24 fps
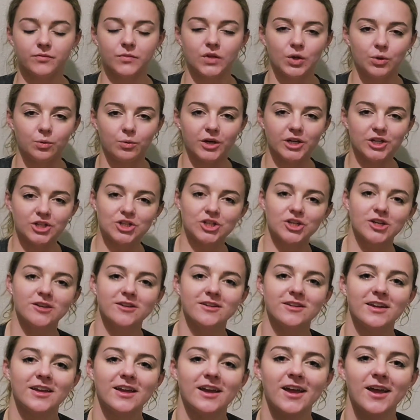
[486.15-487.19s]
which
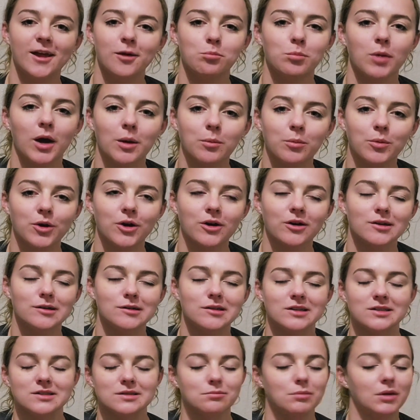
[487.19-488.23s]
in my book
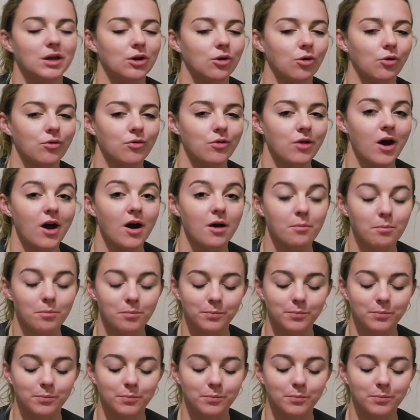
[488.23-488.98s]
doesn't mean a whole lot.